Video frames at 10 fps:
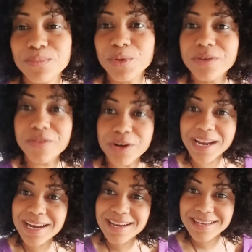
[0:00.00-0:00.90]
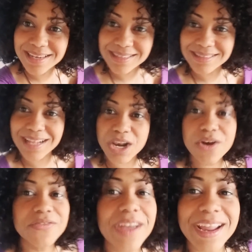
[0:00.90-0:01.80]
beautiful energies, the
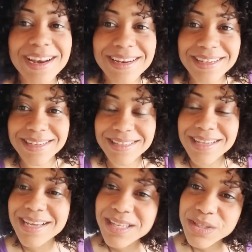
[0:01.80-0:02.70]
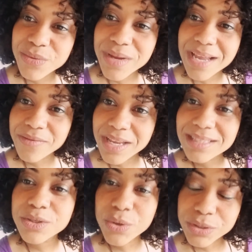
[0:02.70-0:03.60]
love energies. So
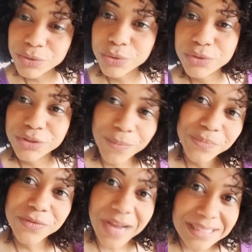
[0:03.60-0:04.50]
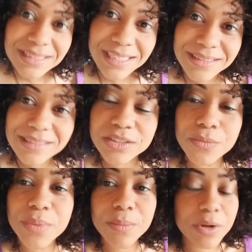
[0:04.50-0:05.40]
it's good to do some fasting.
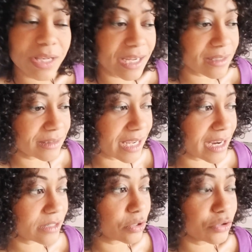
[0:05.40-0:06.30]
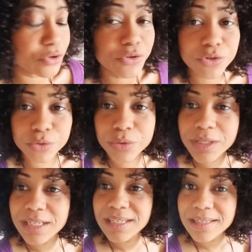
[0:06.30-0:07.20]
Some people that they are not used to
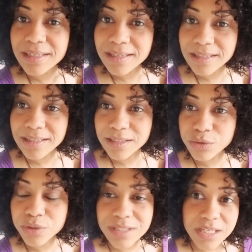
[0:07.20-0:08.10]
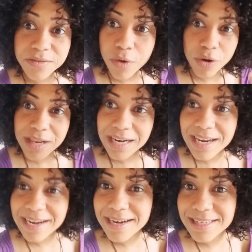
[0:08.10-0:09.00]
receive all that
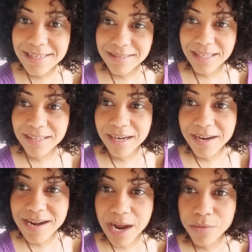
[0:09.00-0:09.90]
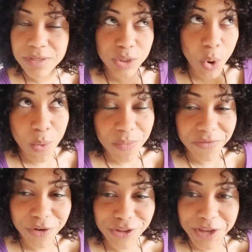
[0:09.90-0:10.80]
energies that right now is
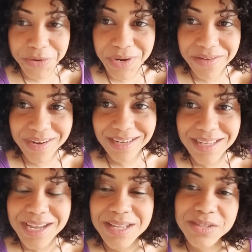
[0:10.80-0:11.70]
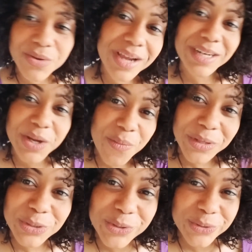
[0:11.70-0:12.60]
coming from the universe. So I
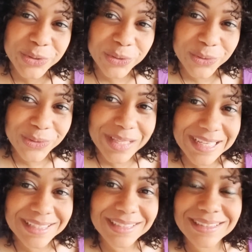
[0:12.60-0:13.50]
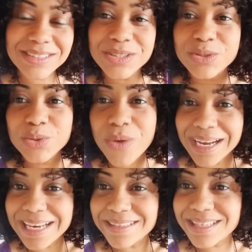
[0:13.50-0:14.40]
recommend to you to do this. Just do a
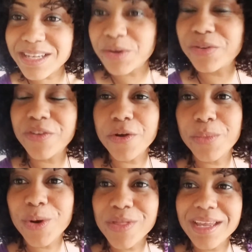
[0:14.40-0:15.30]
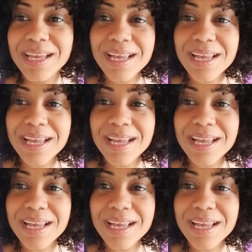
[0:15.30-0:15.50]
cleansing of your body,